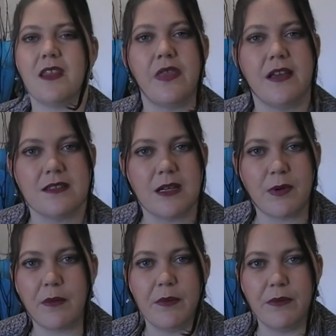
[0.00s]
the things that I
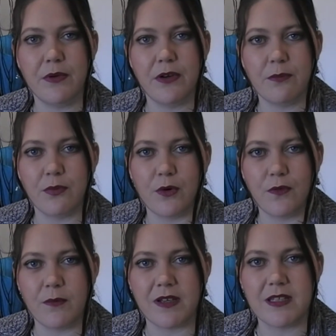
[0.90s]
probably wouldn't have brought
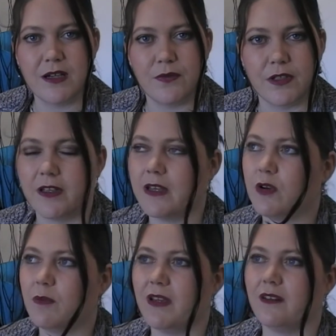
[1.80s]
for myself, you know, that would
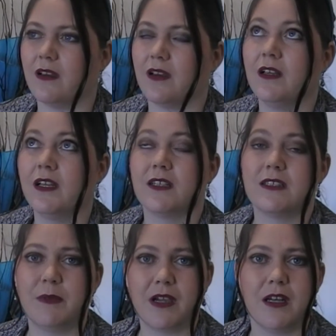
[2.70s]
have been, because
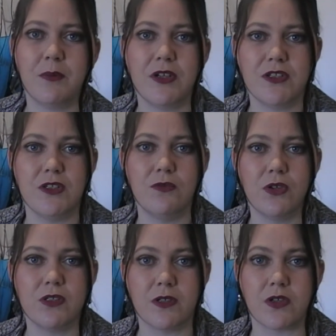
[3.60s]
I'm the kind of person who
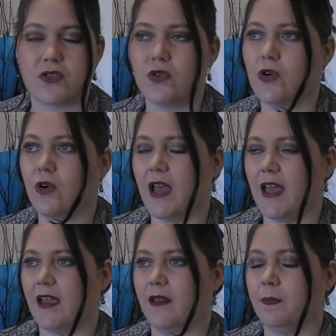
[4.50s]
walks in a store
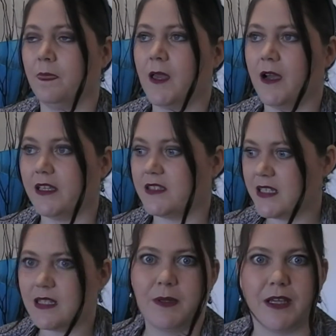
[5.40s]
and I see
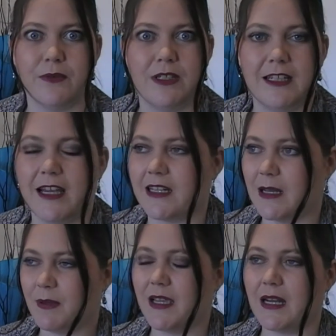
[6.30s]
something I really like and I
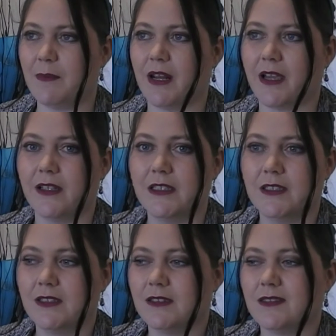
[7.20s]
pick it up and I go,
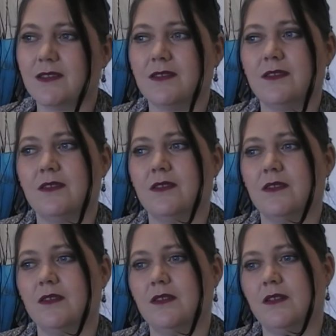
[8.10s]

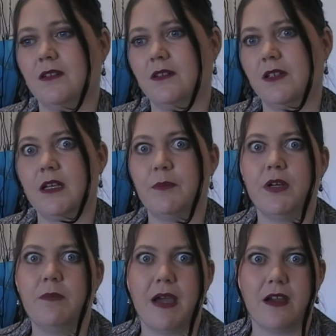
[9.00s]
and I put
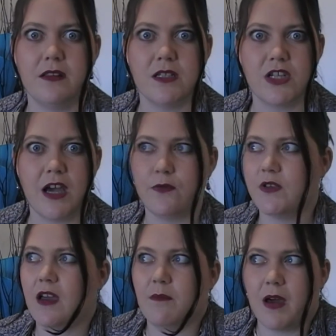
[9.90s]
it back on the shelf.
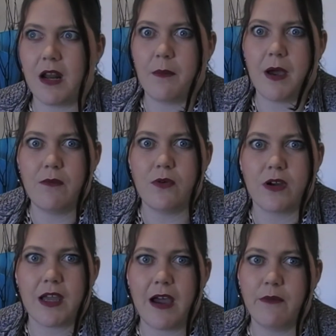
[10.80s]
Yeah, I might
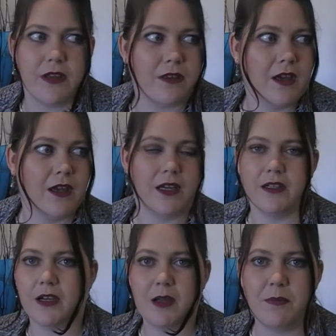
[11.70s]
walk out with, you
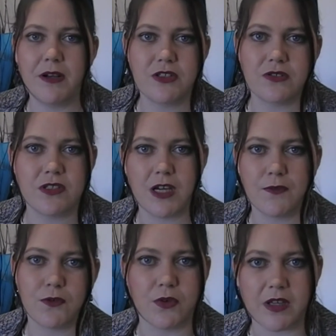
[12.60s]
know, a bunch of stuff
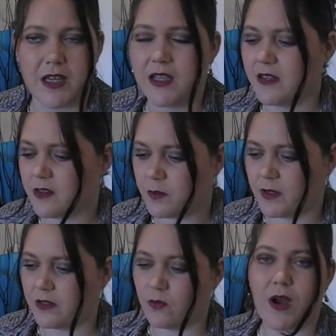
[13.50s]
for all the kids,
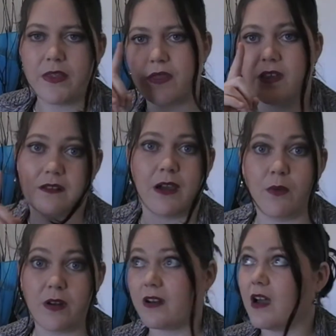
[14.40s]
but the one thing that I
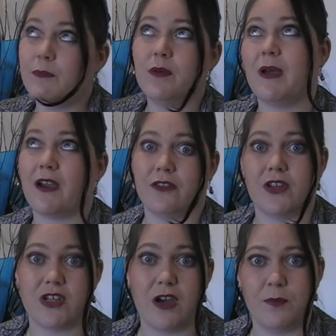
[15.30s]
wanted, I put back on the
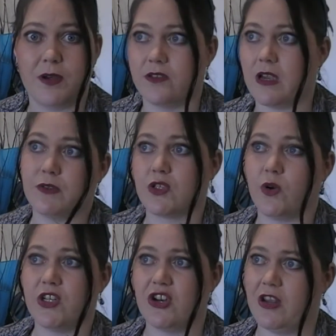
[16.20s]
shelf because I was
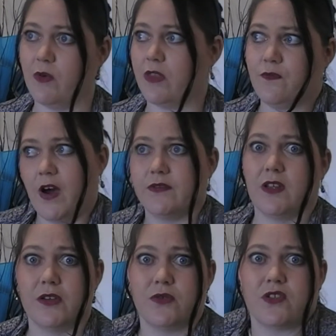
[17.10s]
questioning whether $5
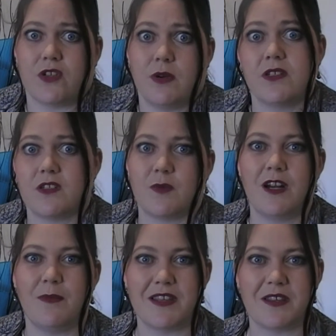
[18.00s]
was too much to spend
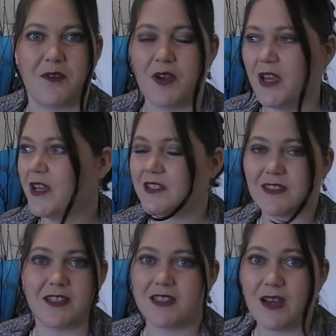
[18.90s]
on myself.
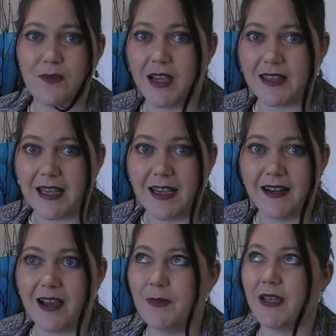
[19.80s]
So stuff like that,
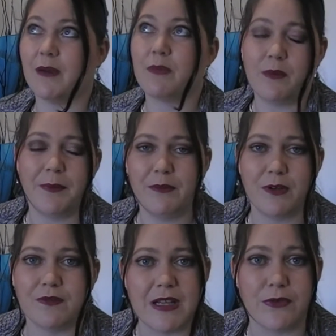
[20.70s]
I mean, I probably would
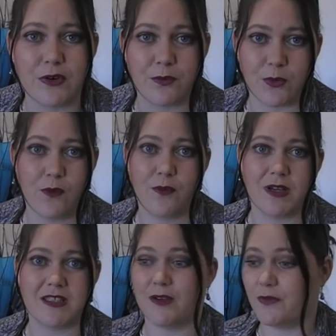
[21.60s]
have never have brought for
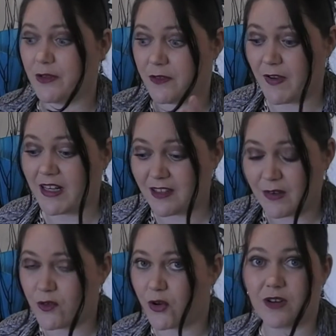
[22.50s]
myself, for this fact that
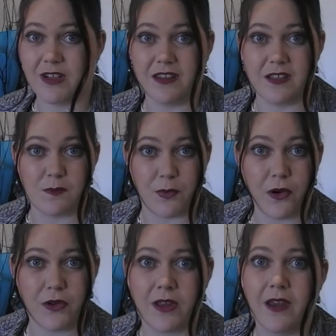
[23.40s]
I've got it in this
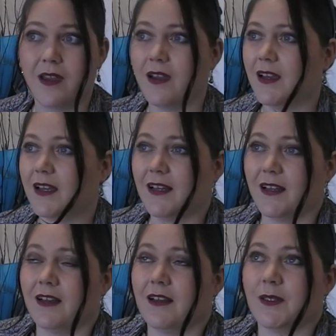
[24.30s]
box.
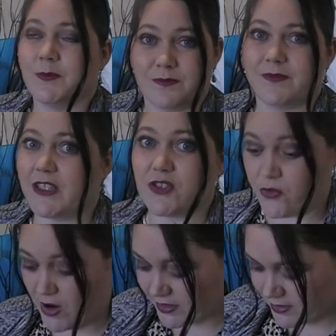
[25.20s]
It's
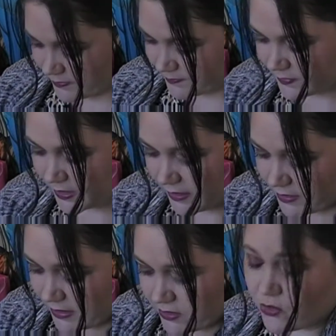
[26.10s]
great.
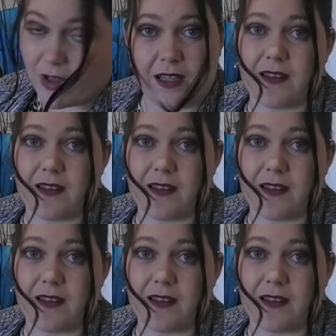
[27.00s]
That's all I can